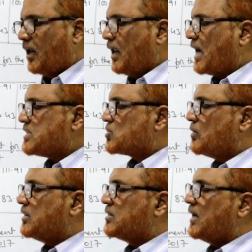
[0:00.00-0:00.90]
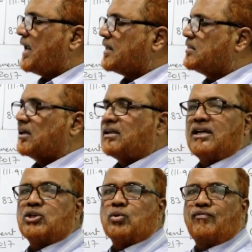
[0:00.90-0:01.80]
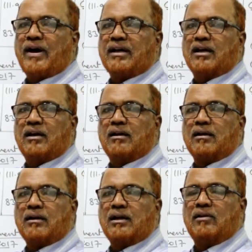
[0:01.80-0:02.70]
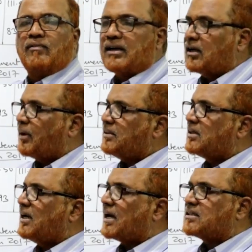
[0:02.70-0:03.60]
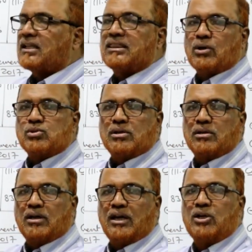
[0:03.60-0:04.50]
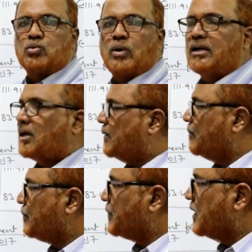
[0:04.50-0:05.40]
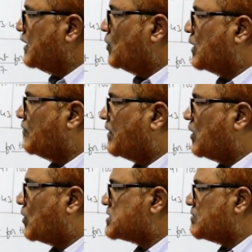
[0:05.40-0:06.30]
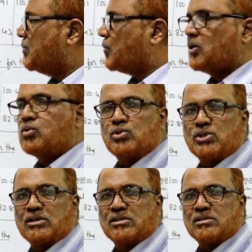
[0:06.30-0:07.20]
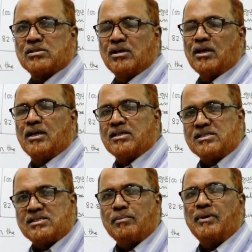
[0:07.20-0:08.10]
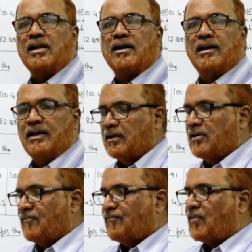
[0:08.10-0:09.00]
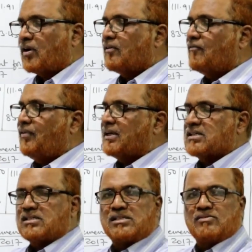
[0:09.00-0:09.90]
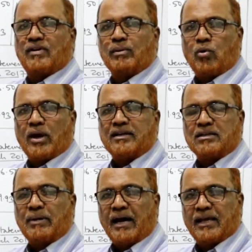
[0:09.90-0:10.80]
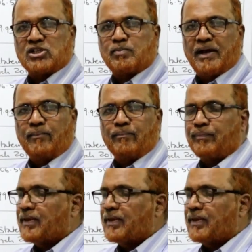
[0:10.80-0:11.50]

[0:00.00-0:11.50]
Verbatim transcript: Last one, 3 lakh 32,500 divided by 3 lakh 10,000 into 100, you'll get 107.26. Similarly, for wages, one more item I'll explain.